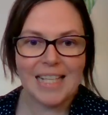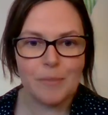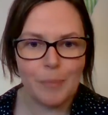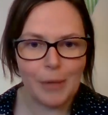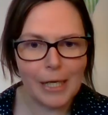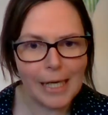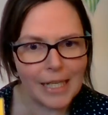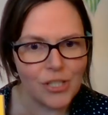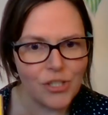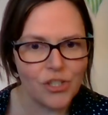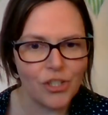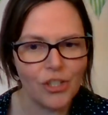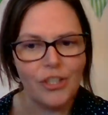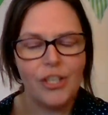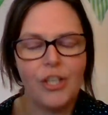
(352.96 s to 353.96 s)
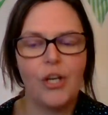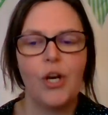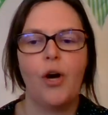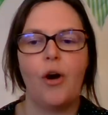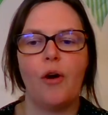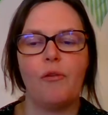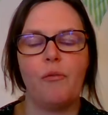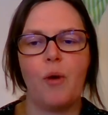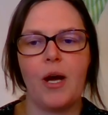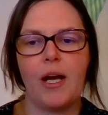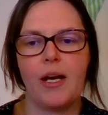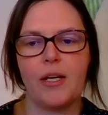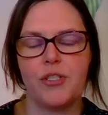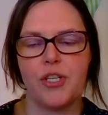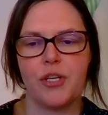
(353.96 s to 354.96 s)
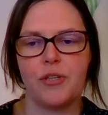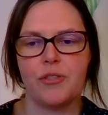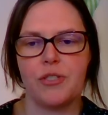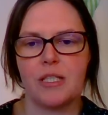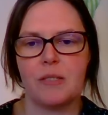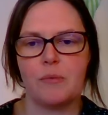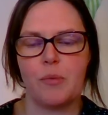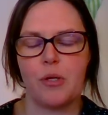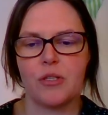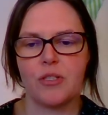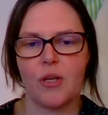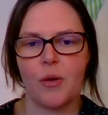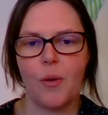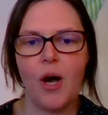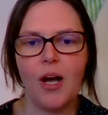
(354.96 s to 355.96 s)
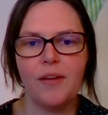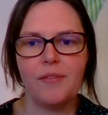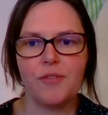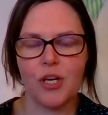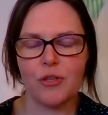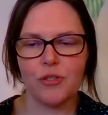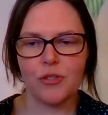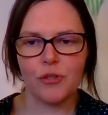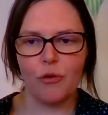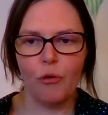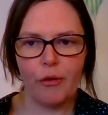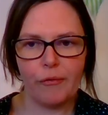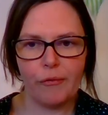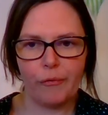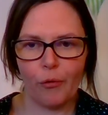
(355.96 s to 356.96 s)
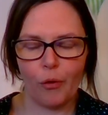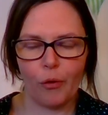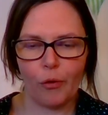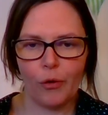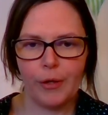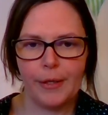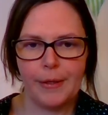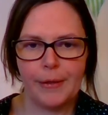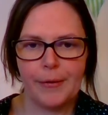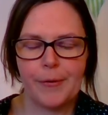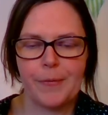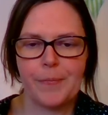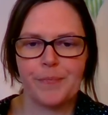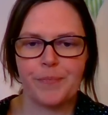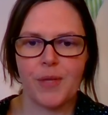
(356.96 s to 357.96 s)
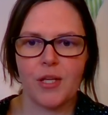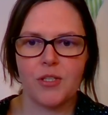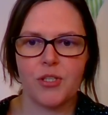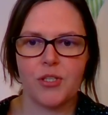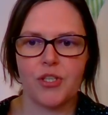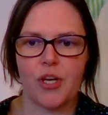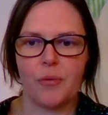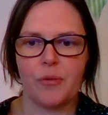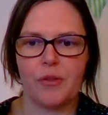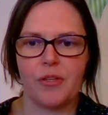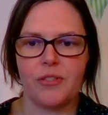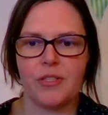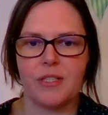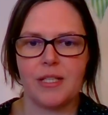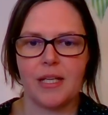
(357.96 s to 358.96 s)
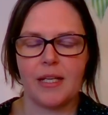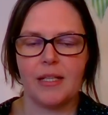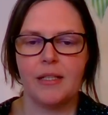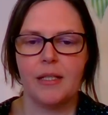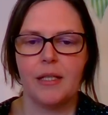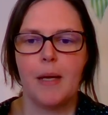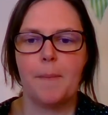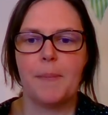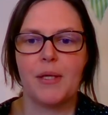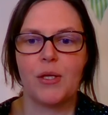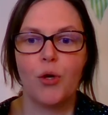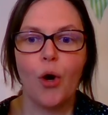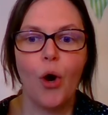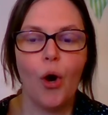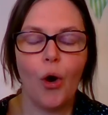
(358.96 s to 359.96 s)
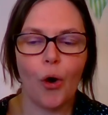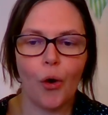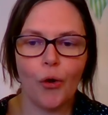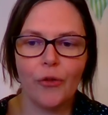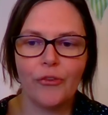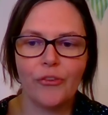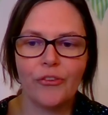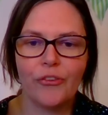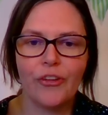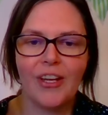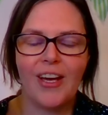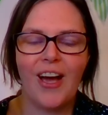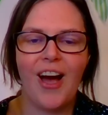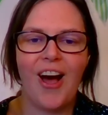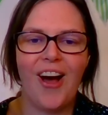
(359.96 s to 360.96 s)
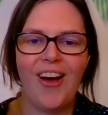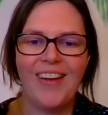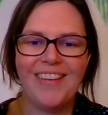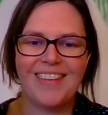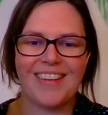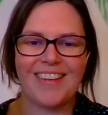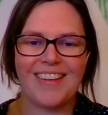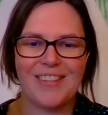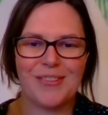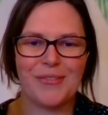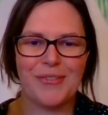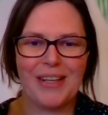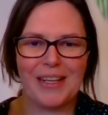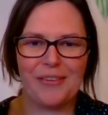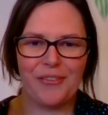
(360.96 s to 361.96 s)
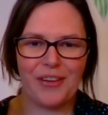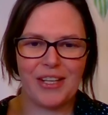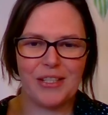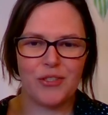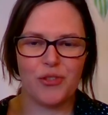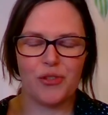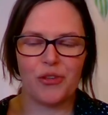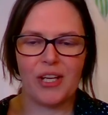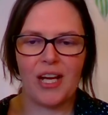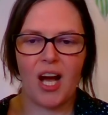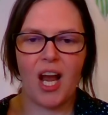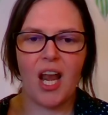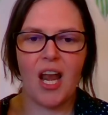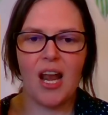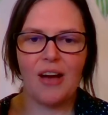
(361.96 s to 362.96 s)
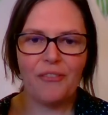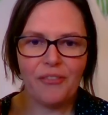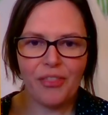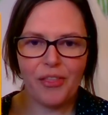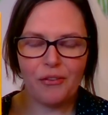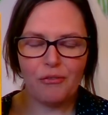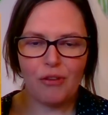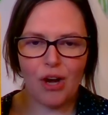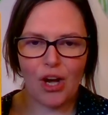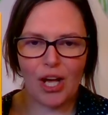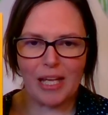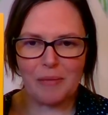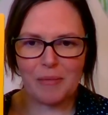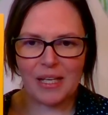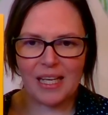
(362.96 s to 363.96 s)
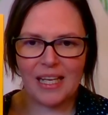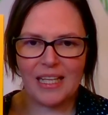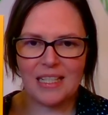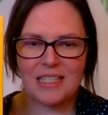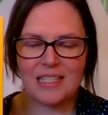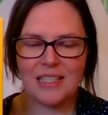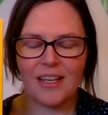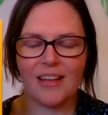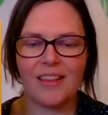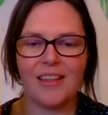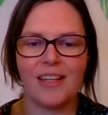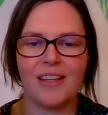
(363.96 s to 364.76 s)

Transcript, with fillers: explanation of why I chose this book. So I've chosen Oi Frog to share with you today because I think it's a really funny story. I love the rhyme in it. I